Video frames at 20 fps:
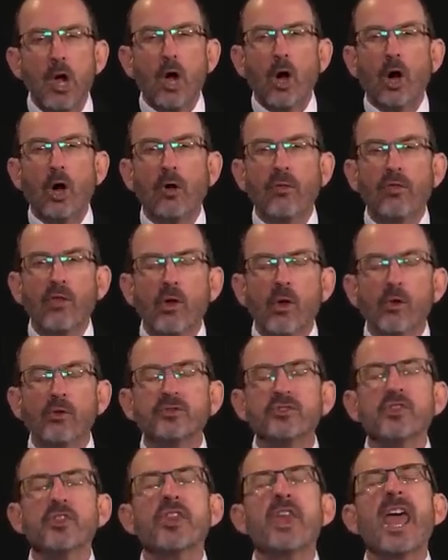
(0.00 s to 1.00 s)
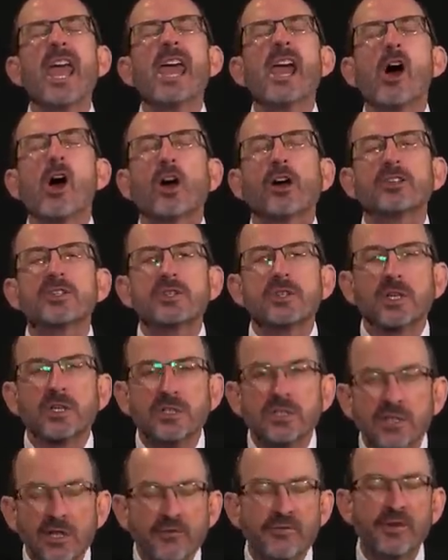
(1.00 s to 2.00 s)
Although they are
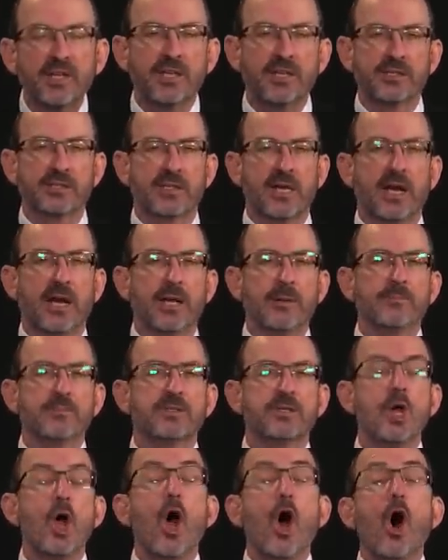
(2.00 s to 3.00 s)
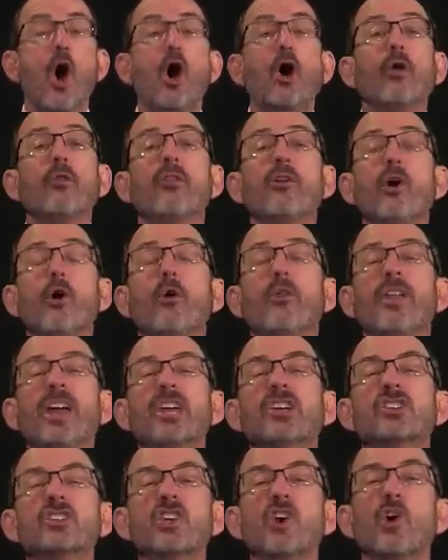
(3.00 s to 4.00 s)
significant times, although
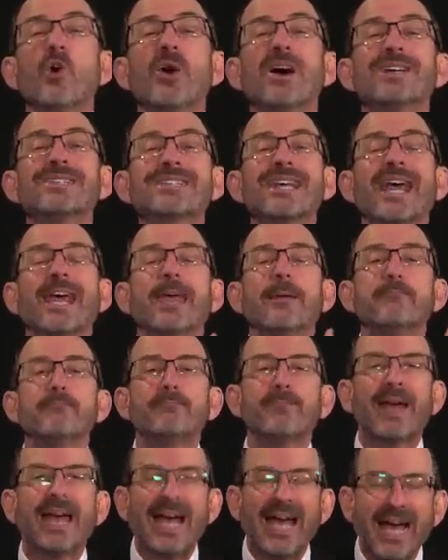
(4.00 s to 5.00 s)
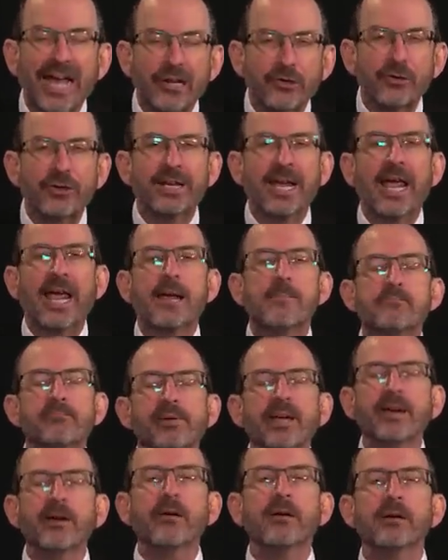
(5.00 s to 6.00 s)
they show us a pattern, a
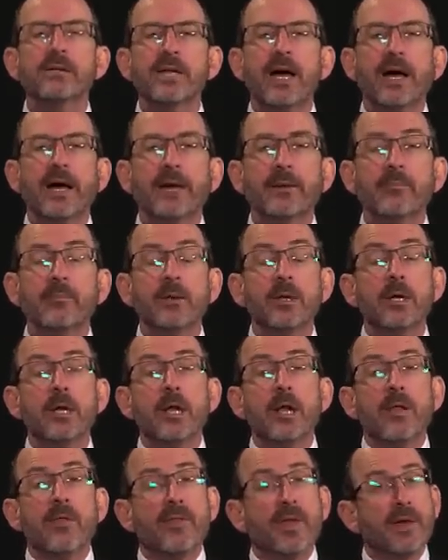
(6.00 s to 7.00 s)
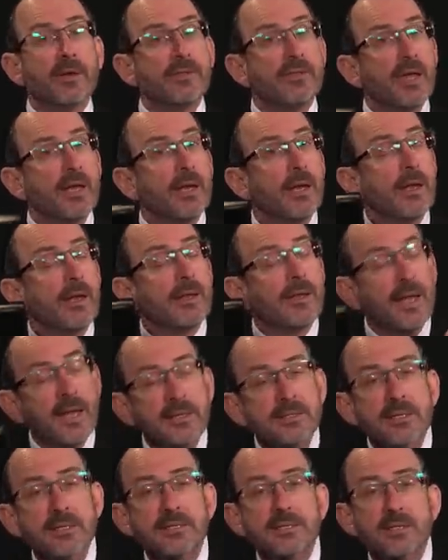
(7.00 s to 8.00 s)
paradigm that, that
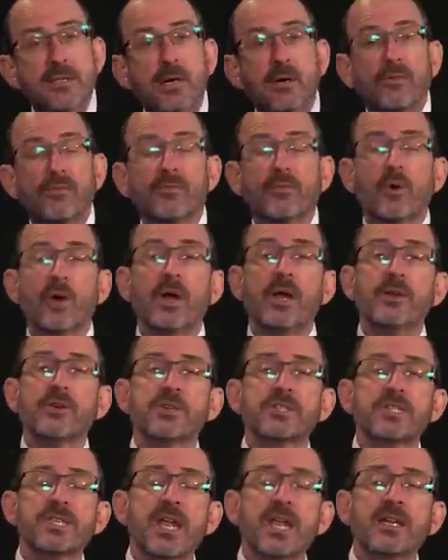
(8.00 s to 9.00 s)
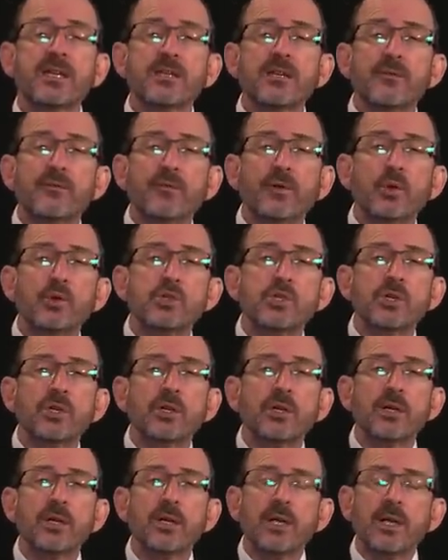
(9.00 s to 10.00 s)
lends itself for understanding the future,
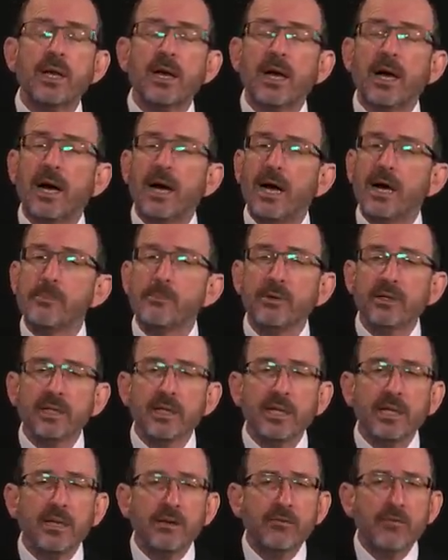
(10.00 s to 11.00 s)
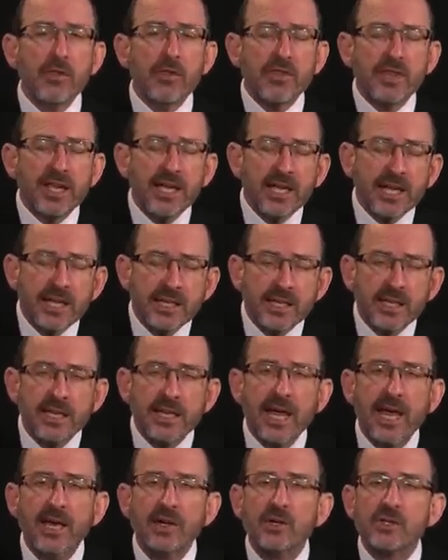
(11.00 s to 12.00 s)
I believe the
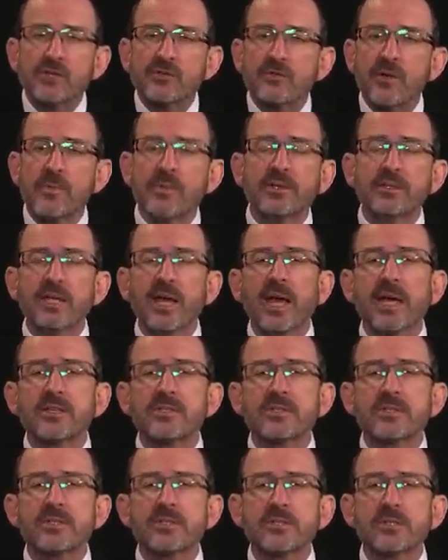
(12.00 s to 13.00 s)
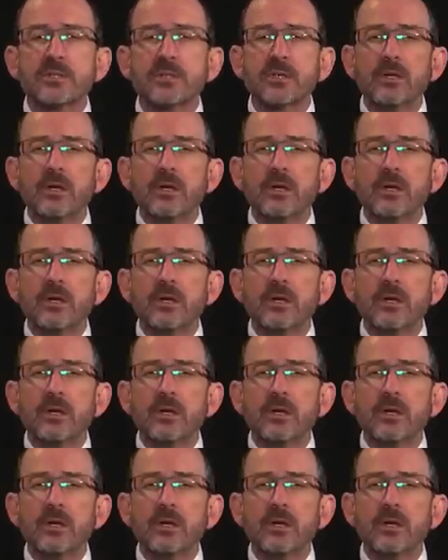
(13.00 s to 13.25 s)
indicators from the text